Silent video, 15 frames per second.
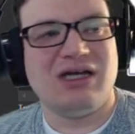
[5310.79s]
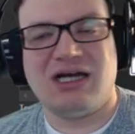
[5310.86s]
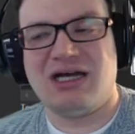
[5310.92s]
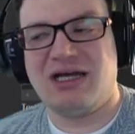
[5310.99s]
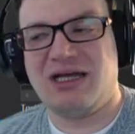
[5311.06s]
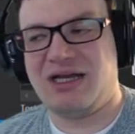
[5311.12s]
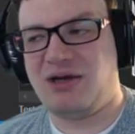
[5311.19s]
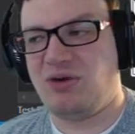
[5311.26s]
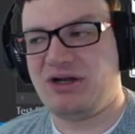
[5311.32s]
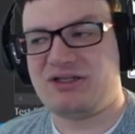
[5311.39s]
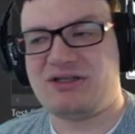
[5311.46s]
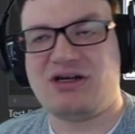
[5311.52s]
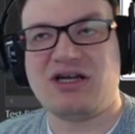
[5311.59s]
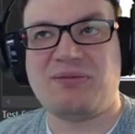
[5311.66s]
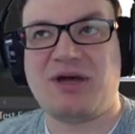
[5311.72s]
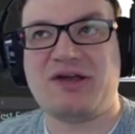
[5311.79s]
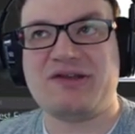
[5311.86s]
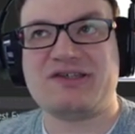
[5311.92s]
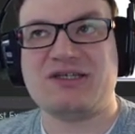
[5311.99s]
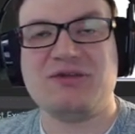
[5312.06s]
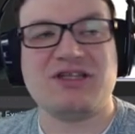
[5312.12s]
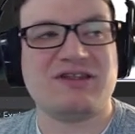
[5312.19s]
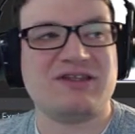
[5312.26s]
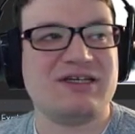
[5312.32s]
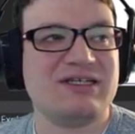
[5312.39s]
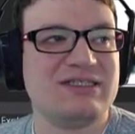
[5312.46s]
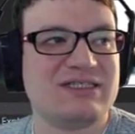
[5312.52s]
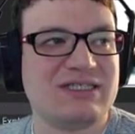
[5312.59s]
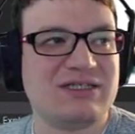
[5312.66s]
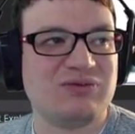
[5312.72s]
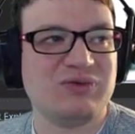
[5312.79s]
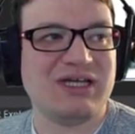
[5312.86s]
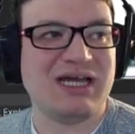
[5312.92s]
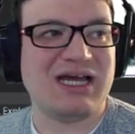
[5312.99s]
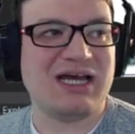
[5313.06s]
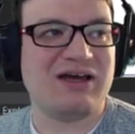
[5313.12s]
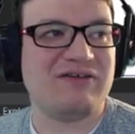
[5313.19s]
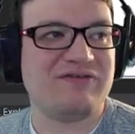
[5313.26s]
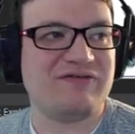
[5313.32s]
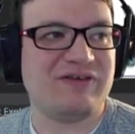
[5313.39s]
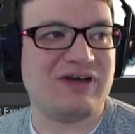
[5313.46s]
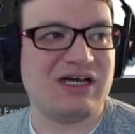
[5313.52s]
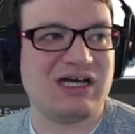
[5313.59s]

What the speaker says: And I want to talk about some of the things that we have